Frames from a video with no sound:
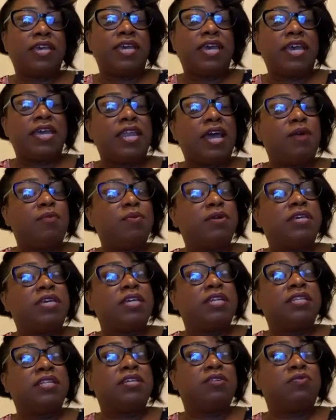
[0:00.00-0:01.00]
and I would
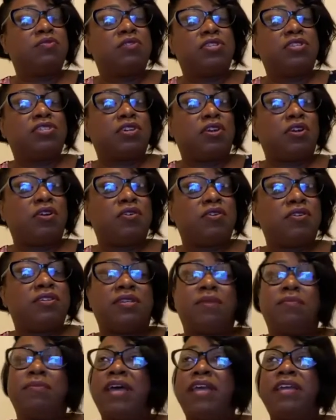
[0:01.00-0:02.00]
get a little discouraged,
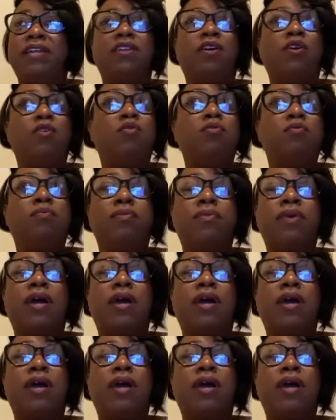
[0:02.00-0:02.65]
I'm like, nope,